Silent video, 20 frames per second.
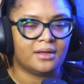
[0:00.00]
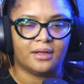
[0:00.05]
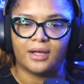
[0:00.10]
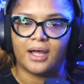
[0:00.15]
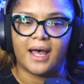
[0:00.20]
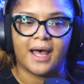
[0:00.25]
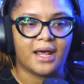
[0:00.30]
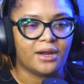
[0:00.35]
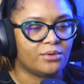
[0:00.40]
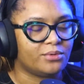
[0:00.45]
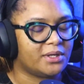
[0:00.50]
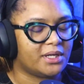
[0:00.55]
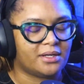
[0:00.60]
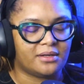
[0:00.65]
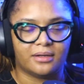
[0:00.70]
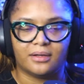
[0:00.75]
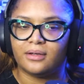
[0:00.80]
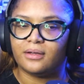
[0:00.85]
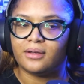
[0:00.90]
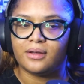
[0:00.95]
I
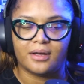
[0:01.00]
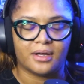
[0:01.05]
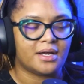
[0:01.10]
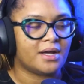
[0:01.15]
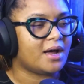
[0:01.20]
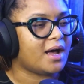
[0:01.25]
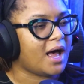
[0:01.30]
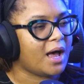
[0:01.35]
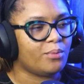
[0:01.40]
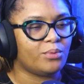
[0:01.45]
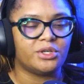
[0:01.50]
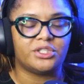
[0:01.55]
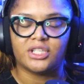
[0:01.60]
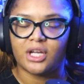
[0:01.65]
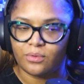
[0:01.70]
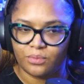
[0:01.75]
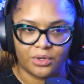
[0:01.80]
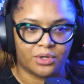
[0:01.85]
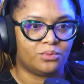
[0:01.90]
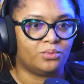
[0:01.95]
wish I
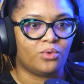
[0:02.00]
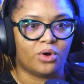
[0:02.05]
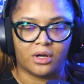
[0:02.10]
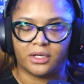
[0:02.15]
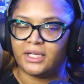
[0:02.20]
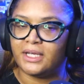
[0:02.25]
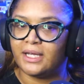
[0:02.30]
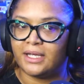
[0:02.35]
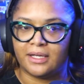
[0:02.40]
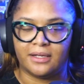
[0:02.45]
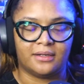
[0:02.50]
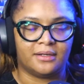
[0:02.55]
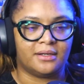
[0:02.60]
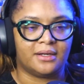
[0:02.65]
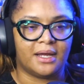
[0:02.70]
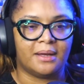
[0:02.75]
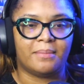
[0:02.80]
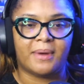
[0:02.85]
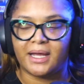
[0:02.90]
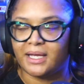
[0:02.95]
would walk in
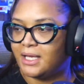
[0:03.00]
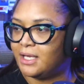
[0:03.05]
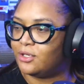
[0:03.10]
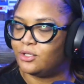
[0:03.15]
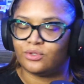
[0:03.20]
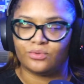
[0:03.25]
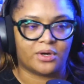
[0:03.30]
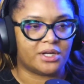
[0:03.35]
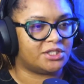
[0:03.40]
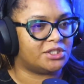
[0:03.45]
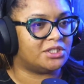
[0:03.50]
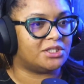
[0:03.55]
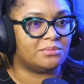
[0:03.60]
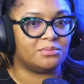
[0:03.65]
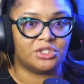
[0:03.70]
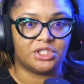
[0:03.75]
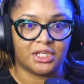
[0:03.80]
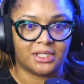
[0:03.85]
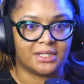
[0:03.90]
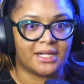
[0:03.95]
and my kid is watching some
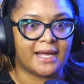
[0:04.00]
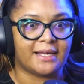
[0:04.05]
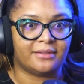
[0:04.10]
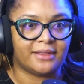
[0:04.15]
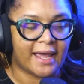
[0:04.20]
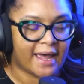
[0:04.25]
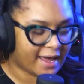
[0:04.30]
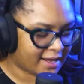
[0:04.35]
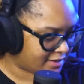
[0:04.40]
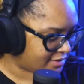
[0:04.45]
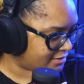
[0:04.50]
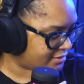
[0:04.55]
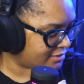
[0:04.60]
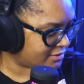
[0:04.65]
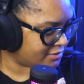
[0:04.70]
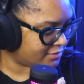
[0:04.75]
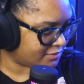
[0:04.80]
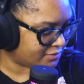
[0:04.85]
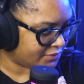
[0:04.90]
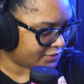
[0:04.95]
shit like that.
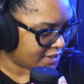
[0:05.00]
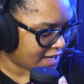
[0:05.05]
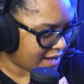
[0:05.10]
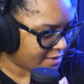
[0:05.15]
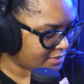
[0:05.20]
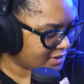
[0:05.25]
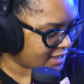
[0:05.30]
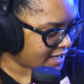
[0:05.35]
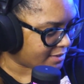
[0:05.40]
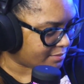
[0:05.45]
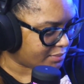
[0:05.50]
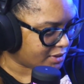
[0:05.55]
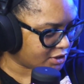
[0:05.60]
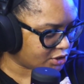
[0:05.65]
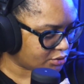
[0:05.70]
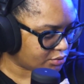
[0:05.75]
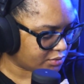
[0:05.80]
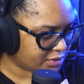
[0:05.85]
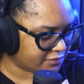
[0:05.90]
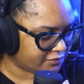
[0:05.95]
I'd be like, bitch,
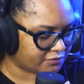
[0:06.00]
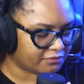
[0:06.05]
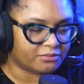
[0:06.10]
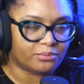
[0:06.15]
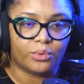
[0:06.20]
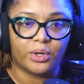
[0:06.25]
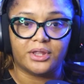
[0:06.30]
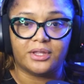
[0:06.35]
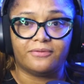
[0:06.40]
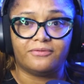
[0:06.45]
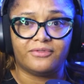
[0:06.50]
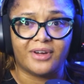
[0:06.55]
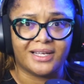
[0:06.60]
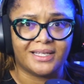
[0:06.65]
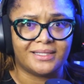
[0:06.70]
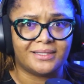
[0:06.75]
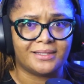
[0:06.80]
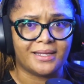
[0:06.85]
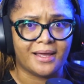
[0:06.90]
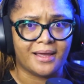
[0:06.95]
who the fuck
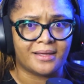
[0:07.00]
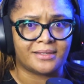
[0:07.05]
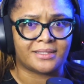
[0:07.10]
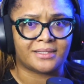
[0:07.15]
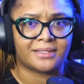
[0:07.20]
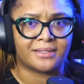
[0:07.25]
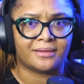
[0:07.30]
is this?